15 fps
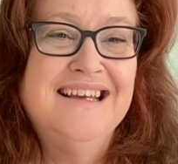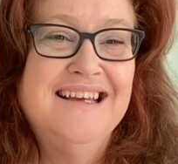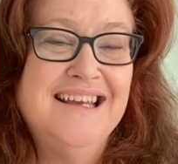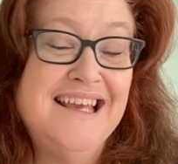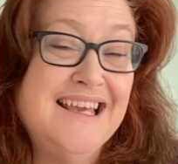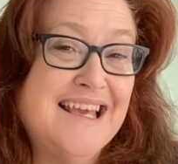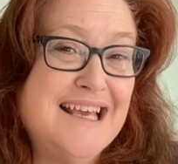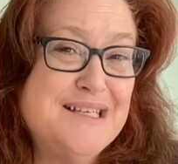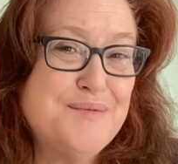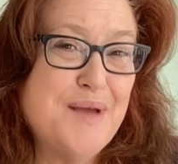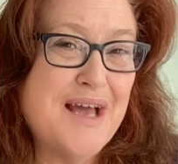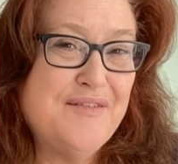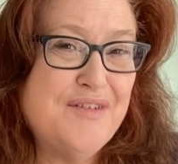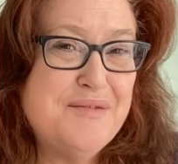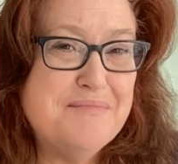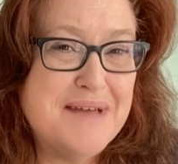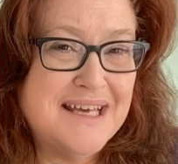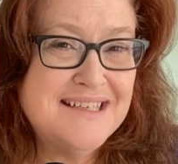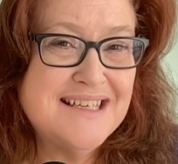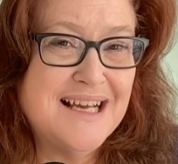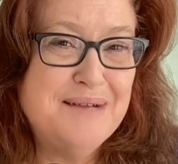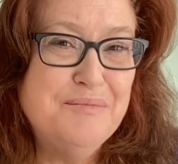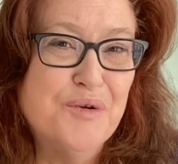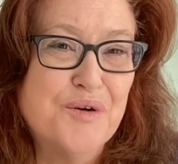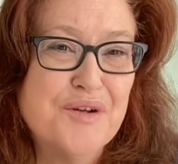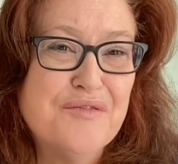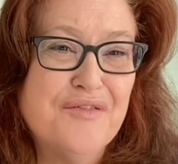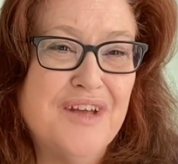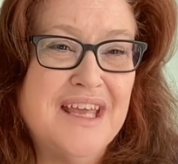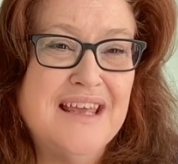In case we haven't met, I'm Lorna
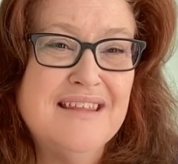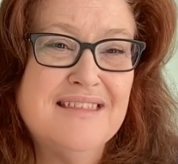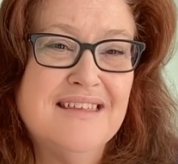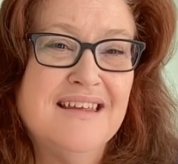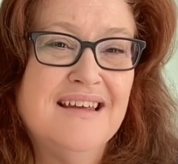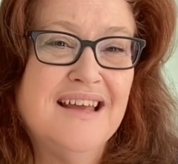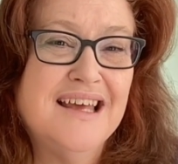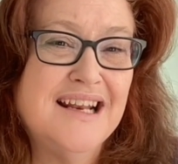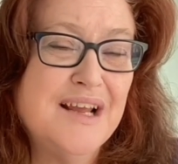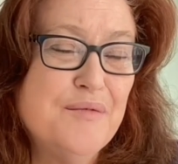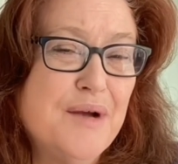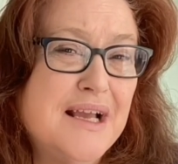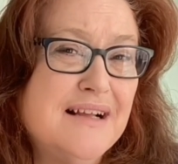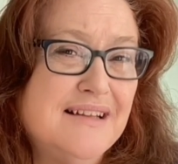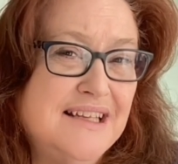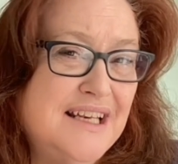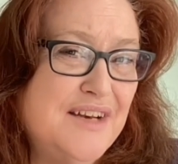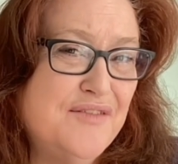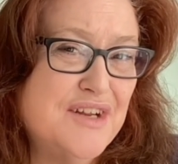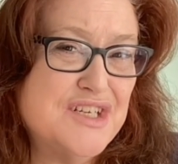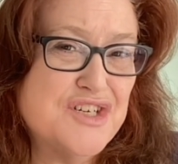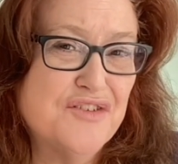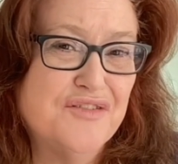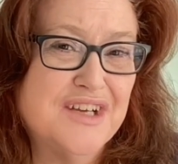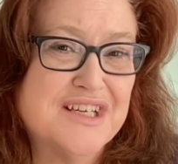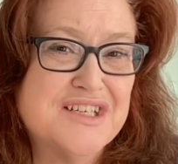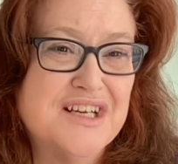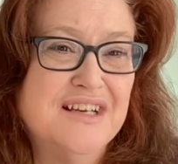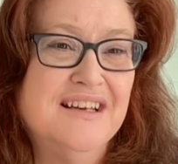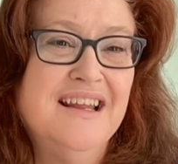Faith, and I write clean adventure
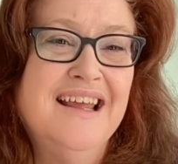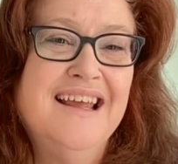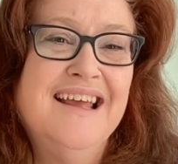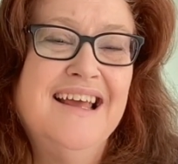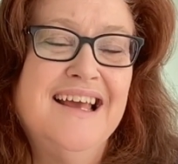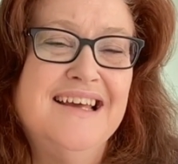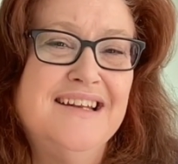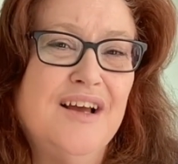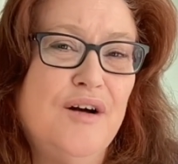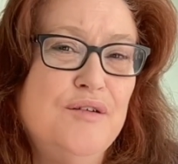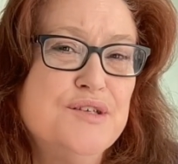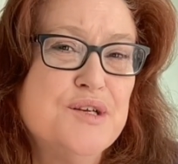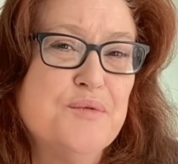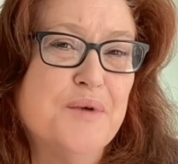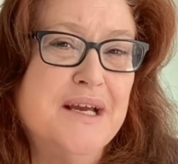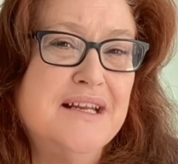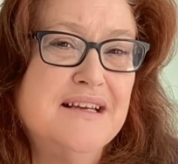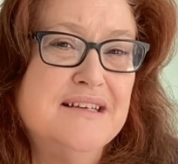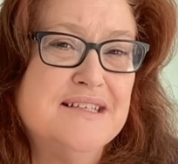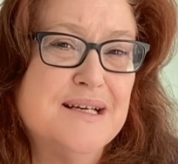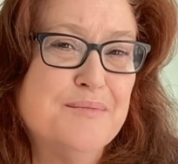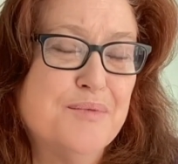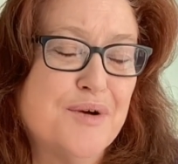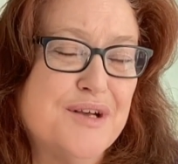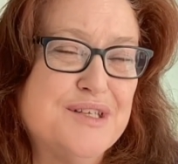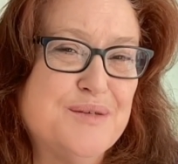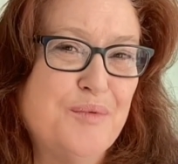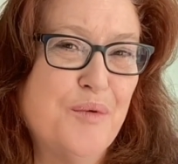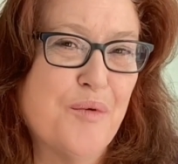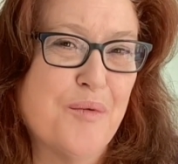fiction, and I also write contemporary
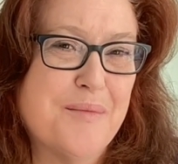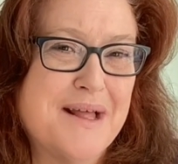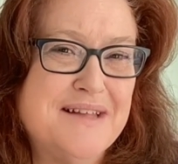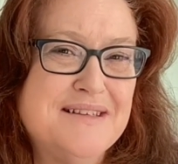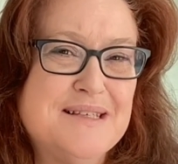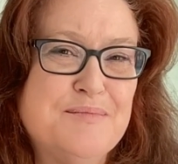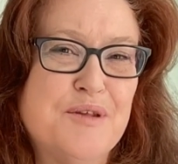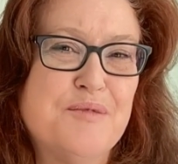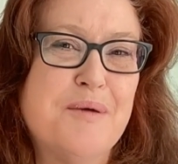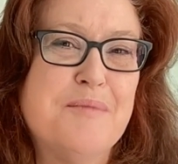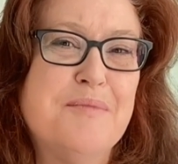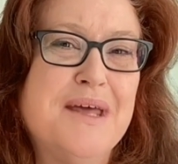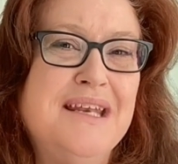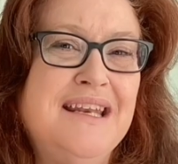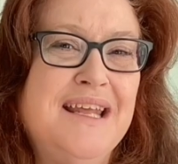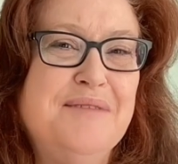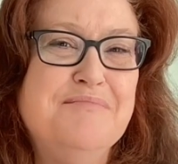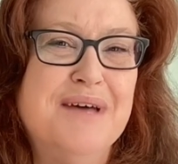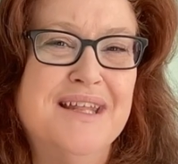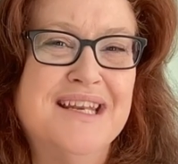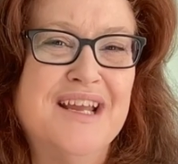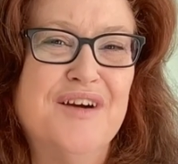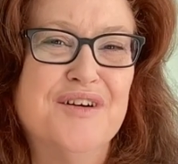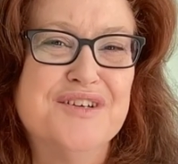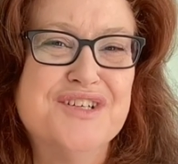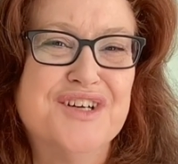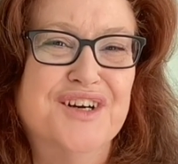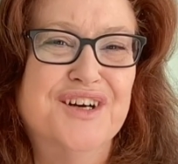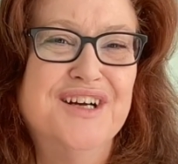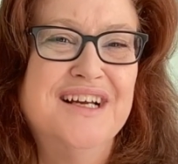sweet romance with my pen name Melody
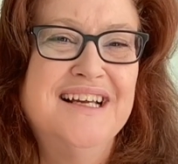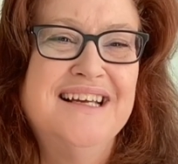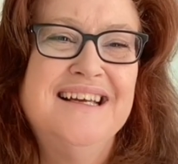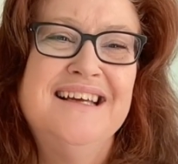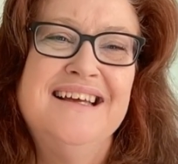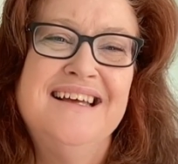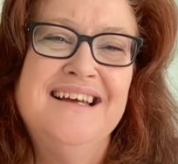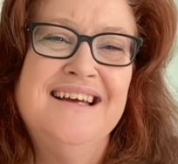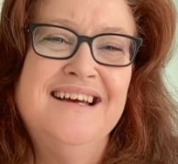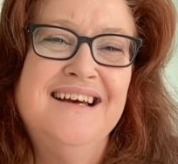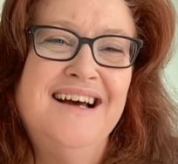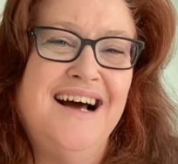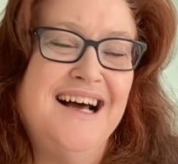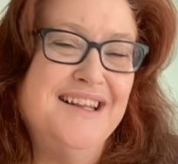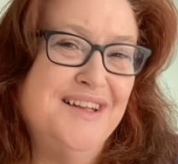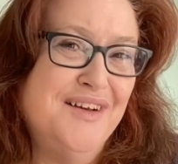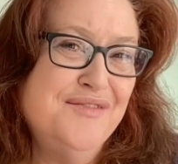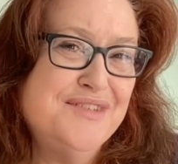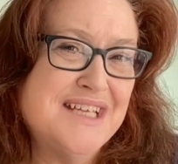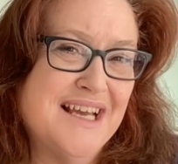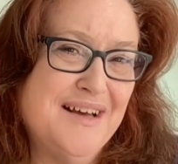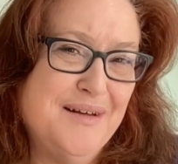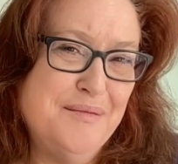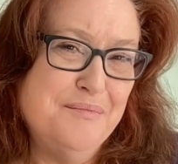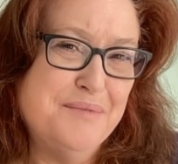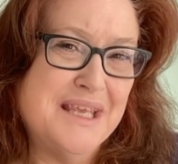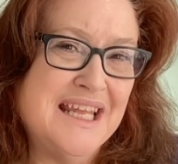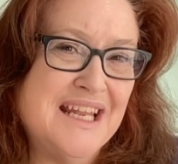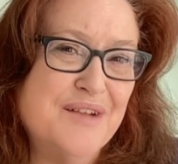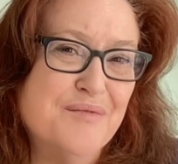Archer. I love to help
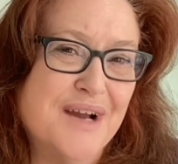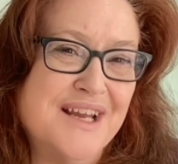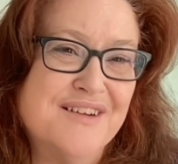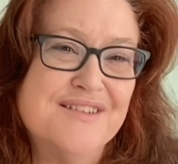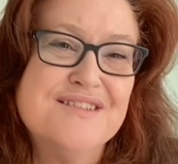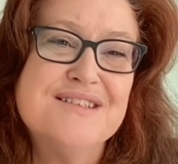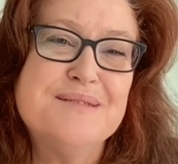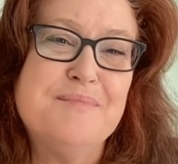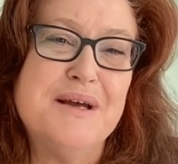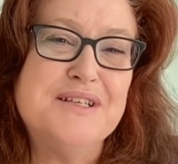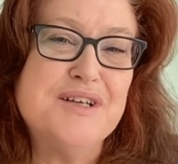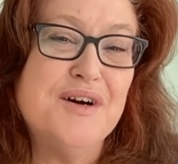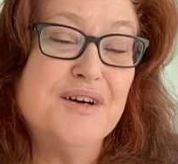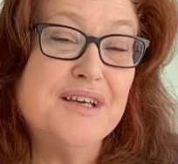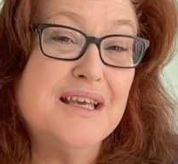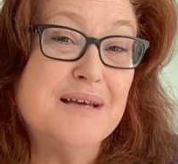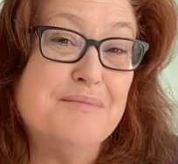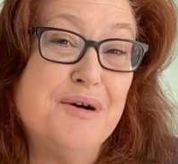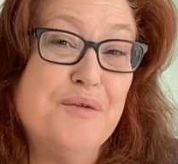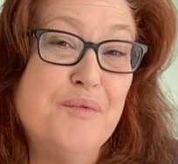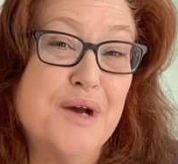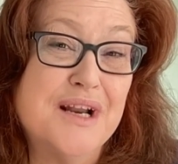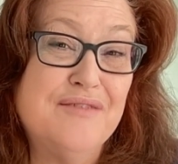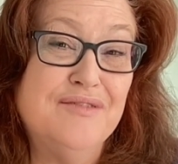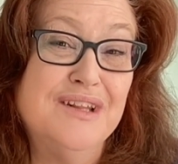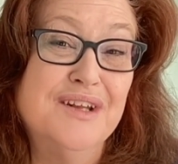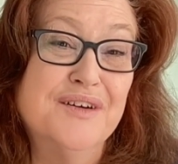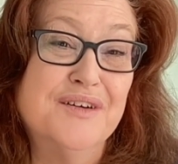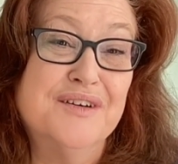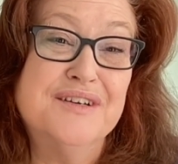beginning writers by talking about what I've
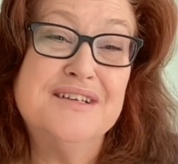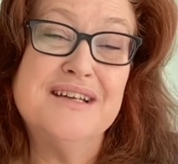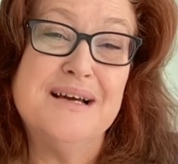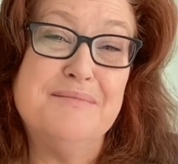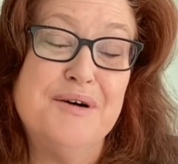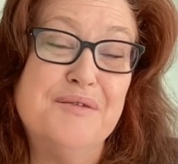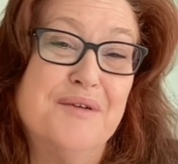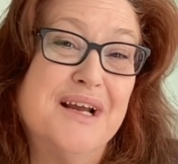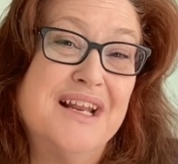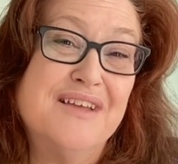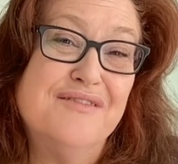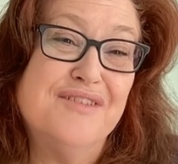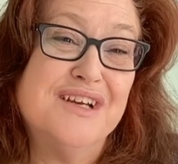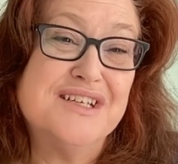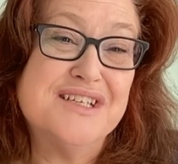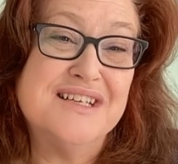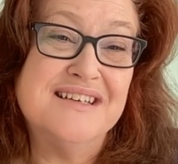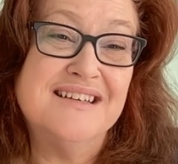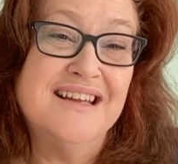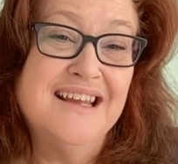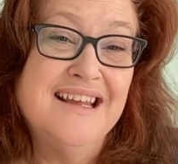learned about writing fiction